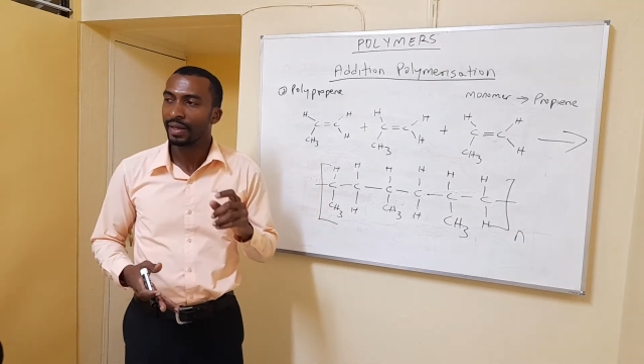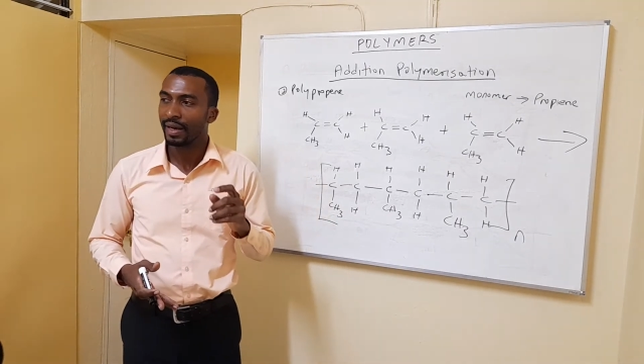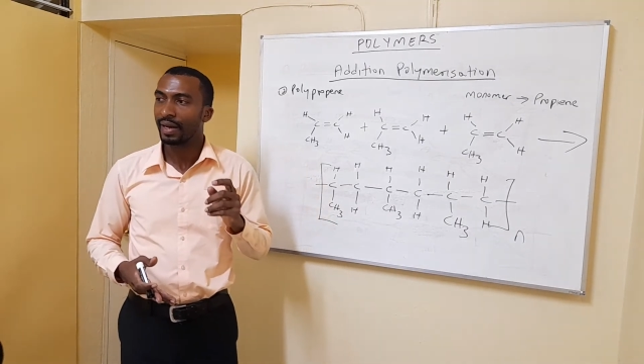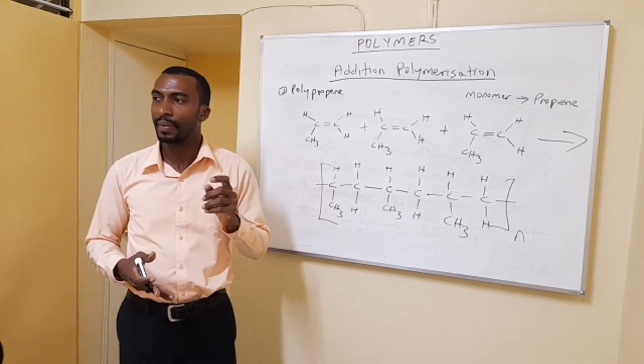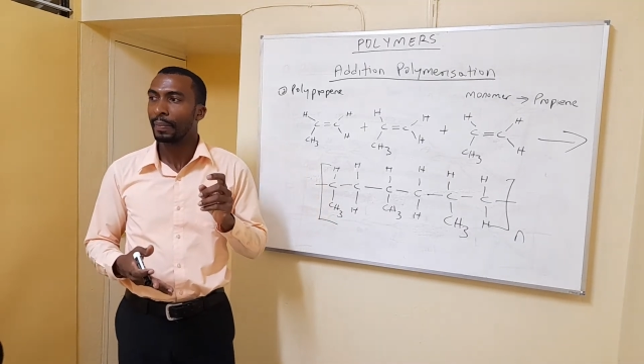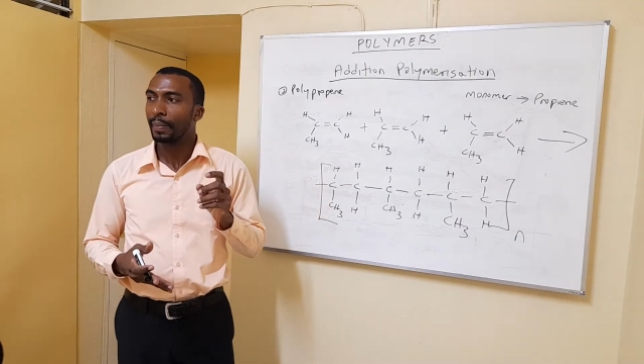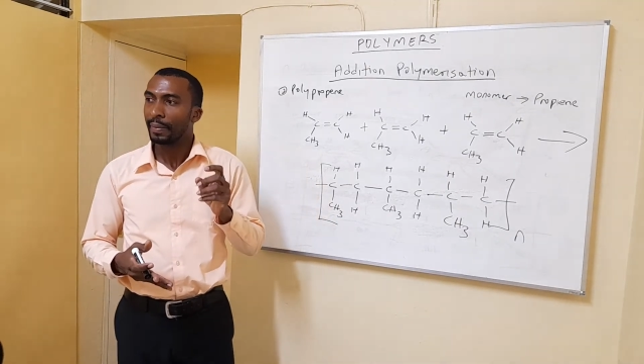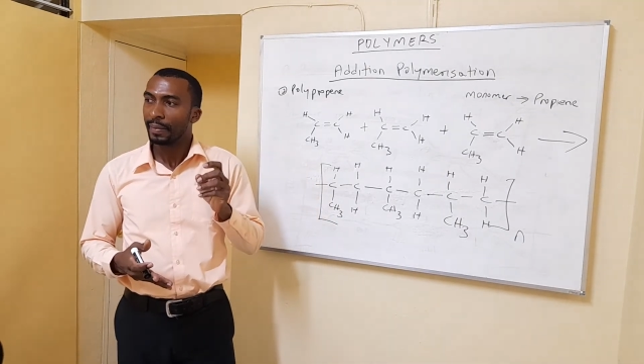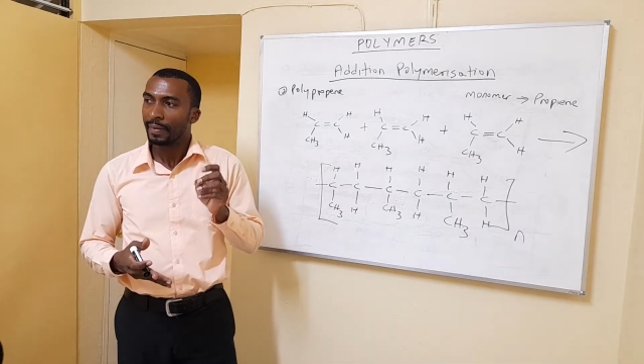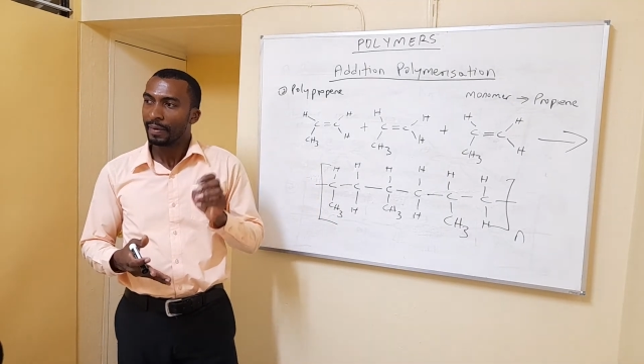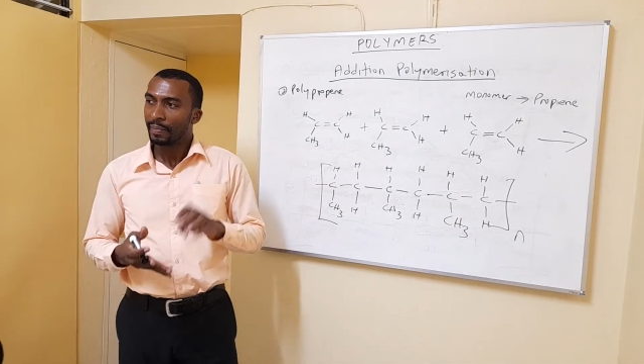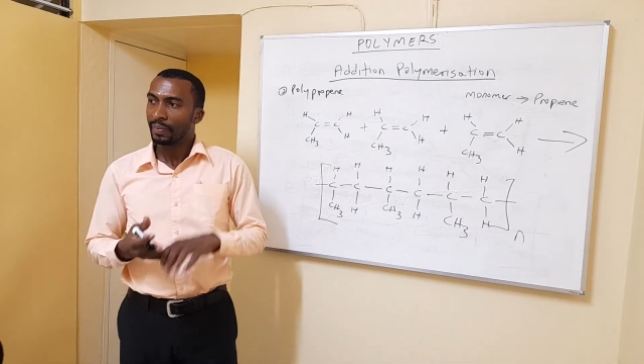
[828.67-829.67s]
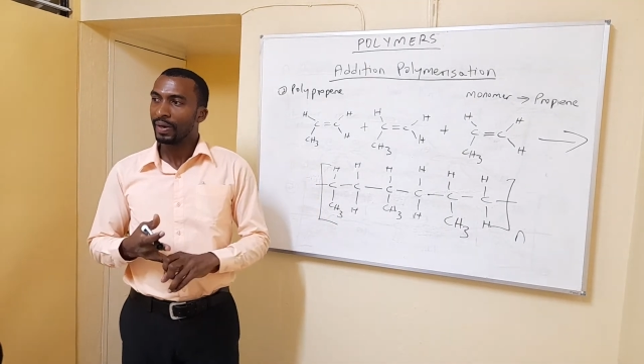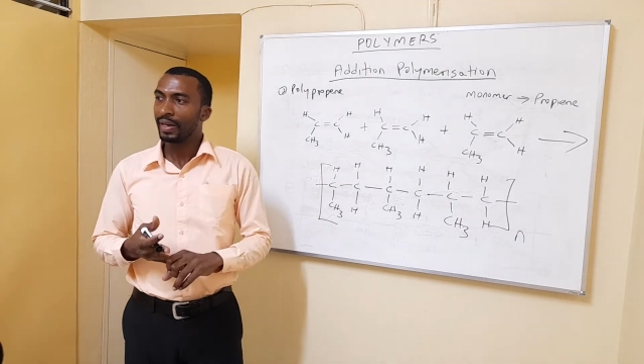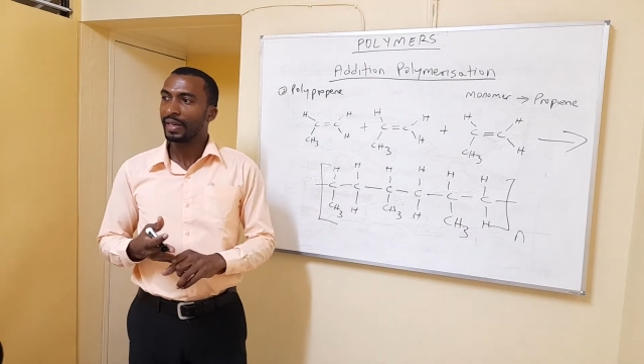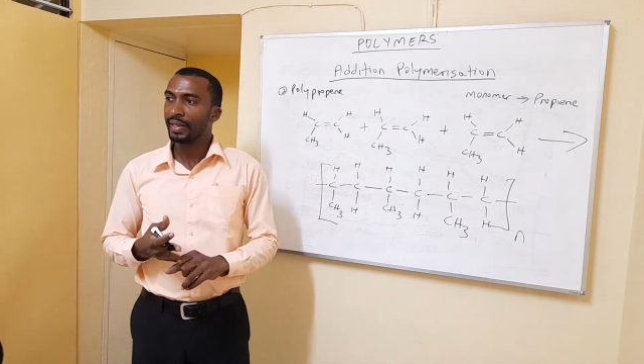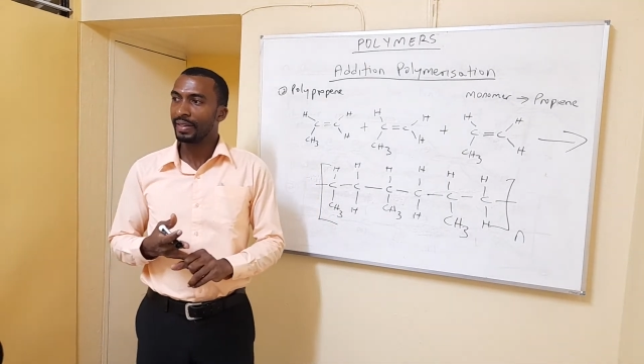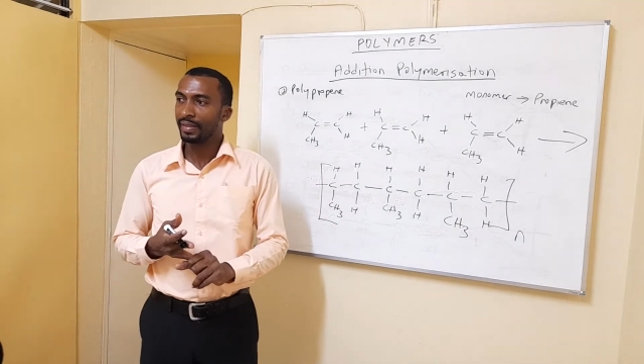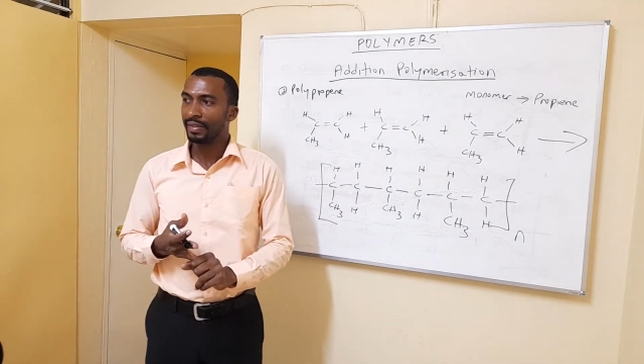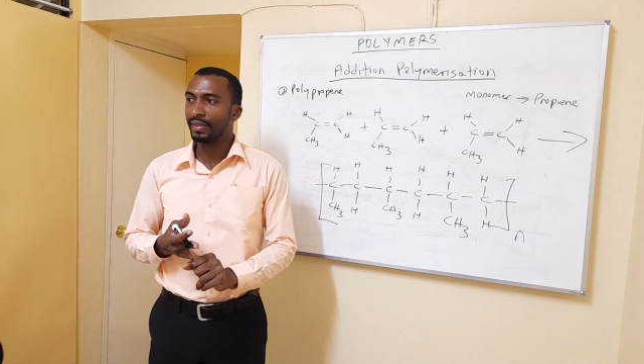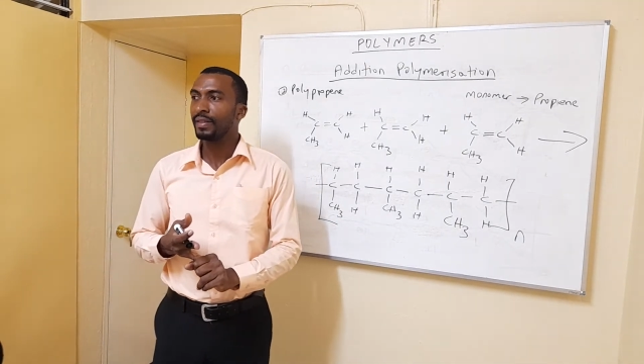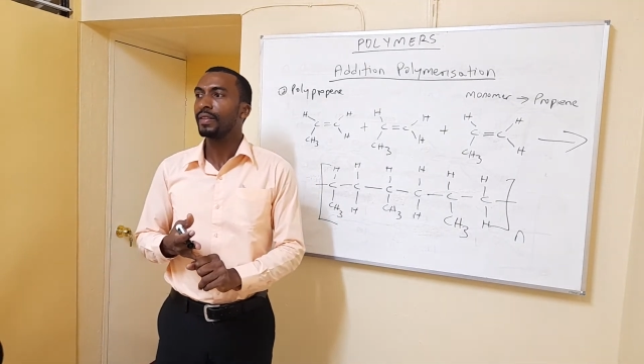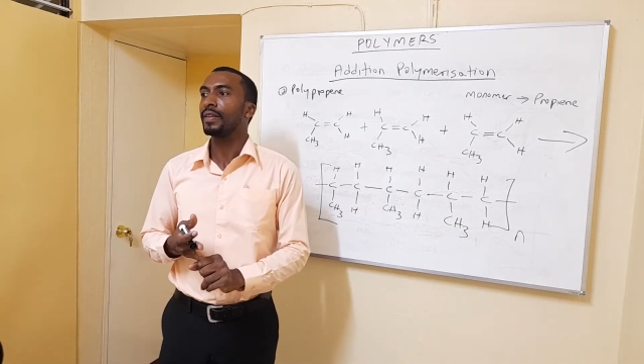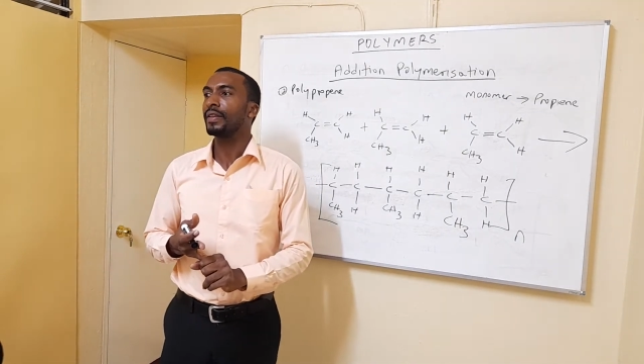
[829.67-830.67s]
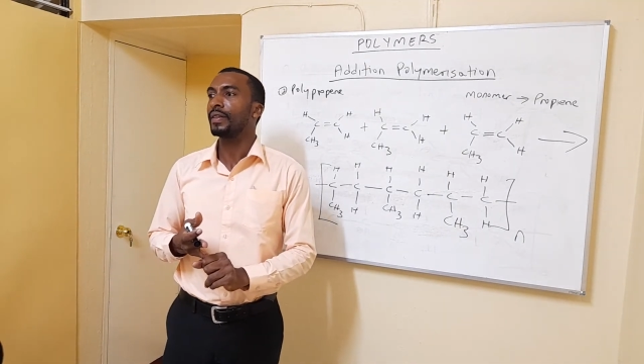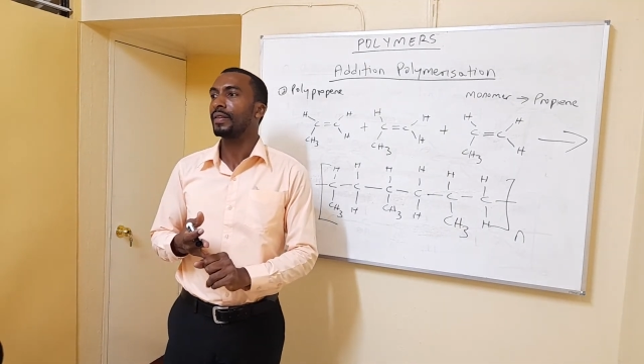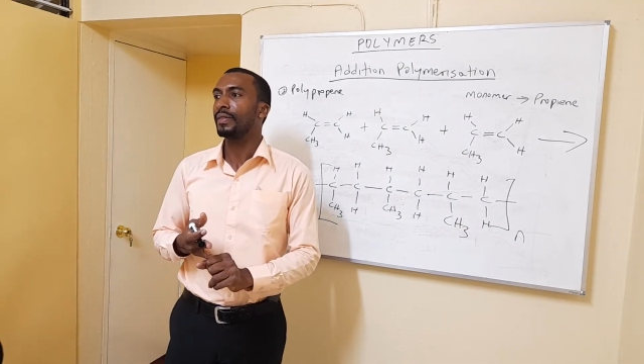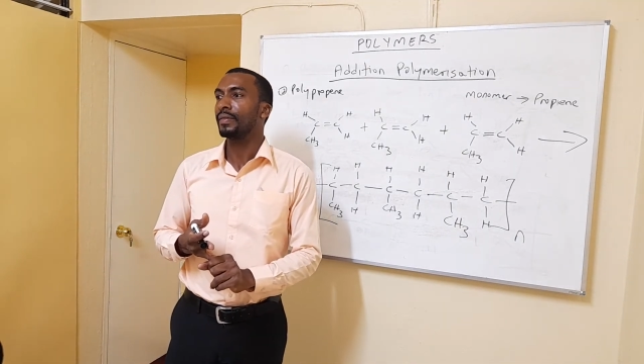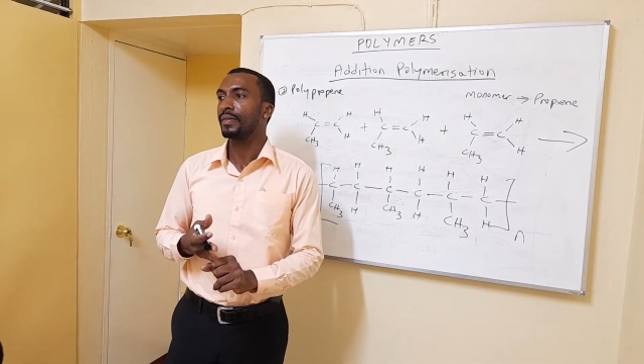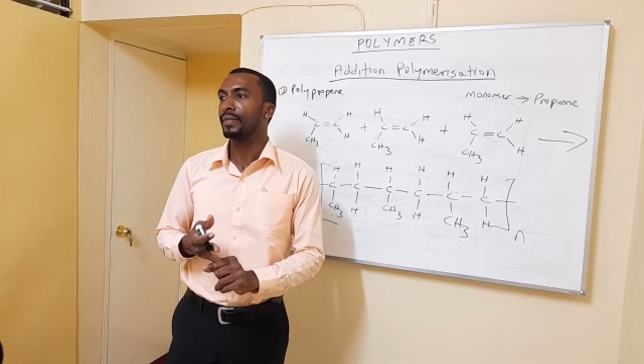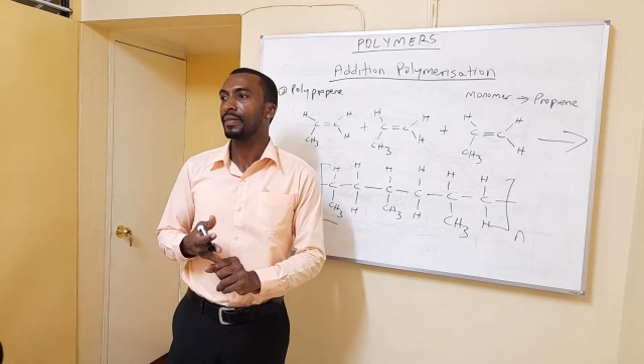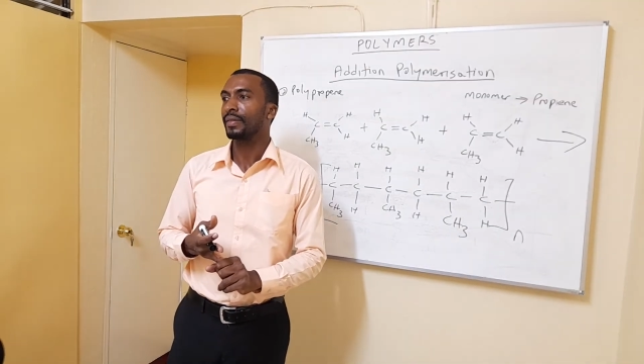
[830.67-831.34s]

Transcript: and polyethylene